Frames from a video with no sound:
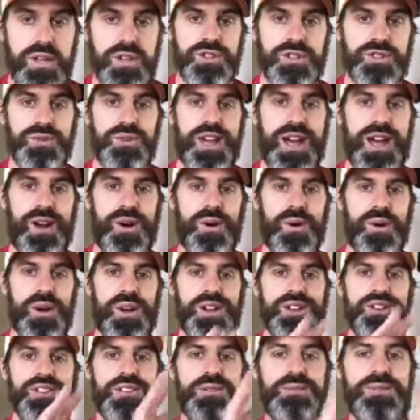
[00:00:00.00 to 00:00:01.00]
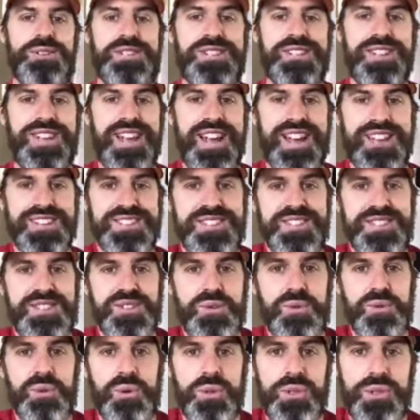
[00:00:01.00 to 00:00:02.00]
So now DBT has these
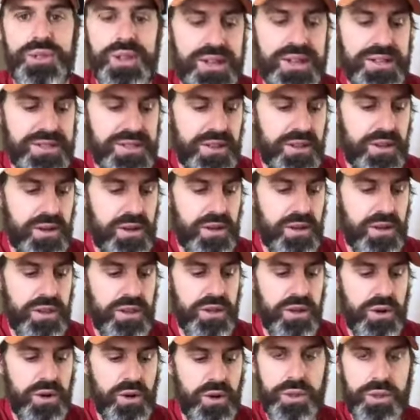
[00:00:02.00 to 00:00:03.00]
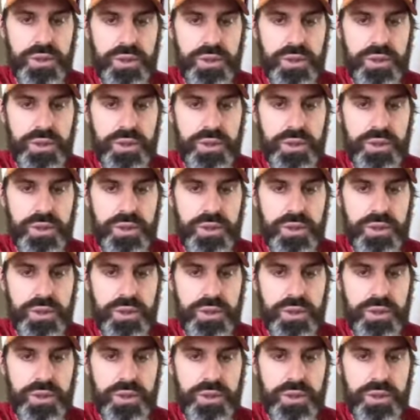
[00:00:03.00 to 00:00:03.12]
cool things, and they're, you know, they're